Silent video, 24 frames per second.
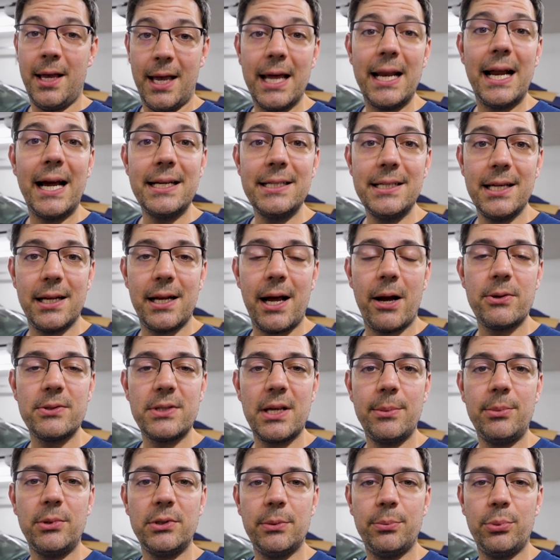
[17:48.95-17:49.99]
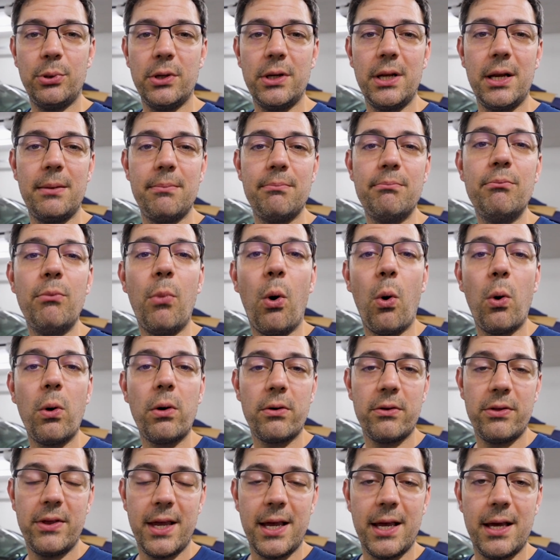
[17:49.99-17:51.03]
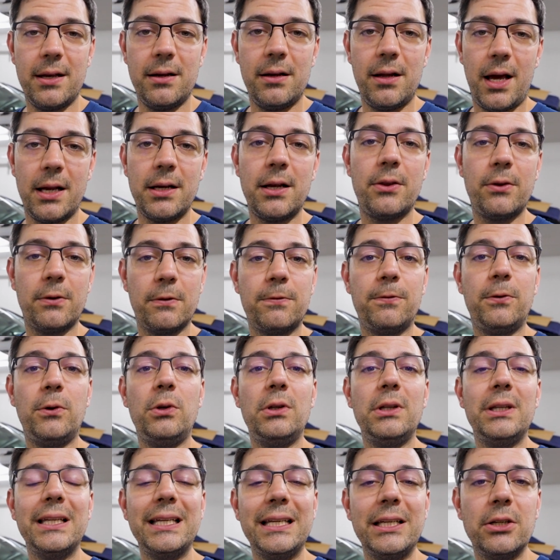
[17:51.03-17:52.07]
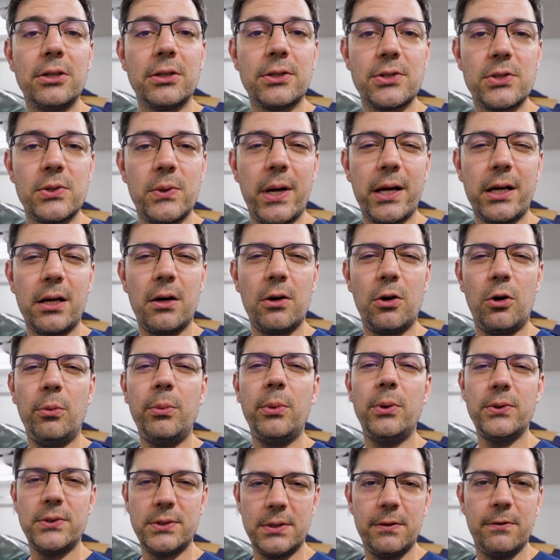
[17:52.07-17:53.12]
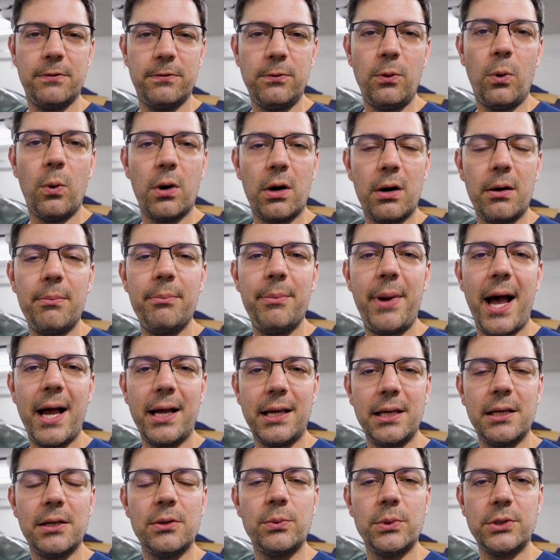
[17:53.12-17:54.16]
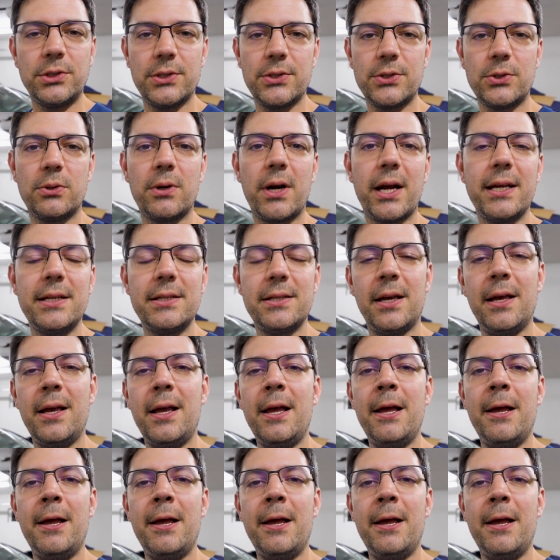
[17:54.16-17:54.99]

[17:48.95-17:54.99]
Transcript: And I did. I was able to put in more than another full liter. So I got almost 4 back in, which is great.